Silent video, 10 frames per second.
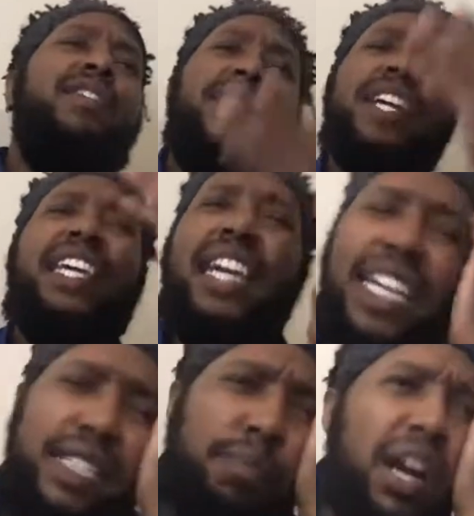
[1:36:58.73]
For the
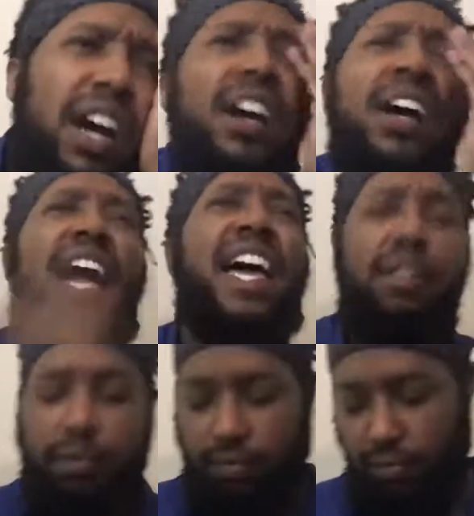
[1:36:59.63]
kids, bro.
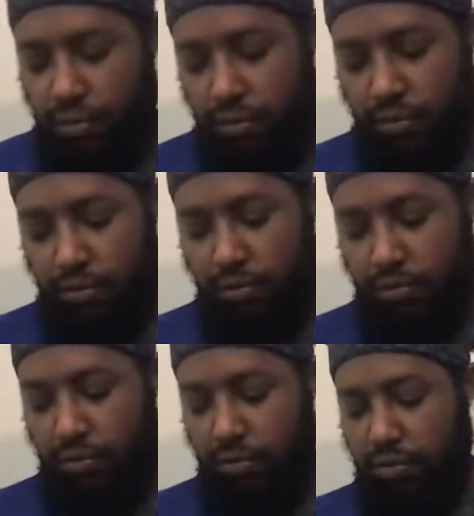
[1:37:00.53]
Like,
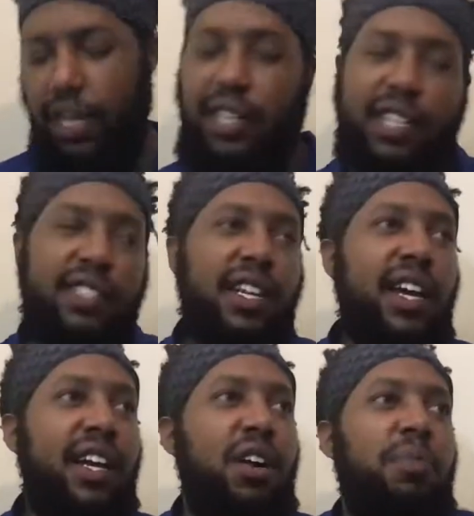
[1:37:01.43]
that's just how
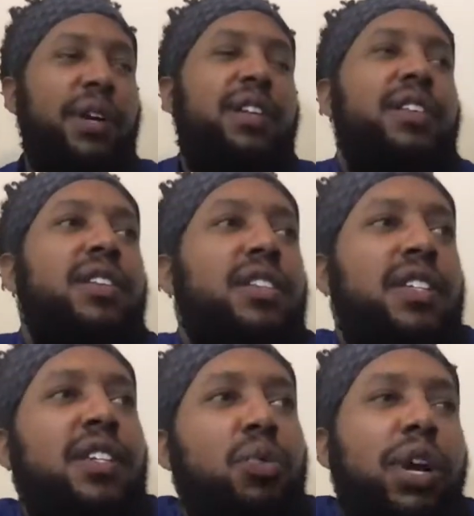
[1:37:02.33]
it go, man.
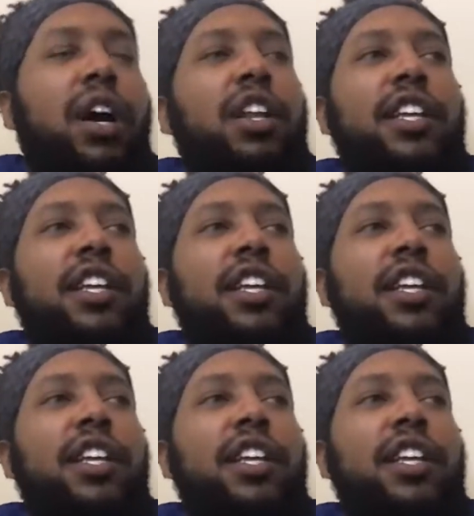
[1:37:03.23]
We all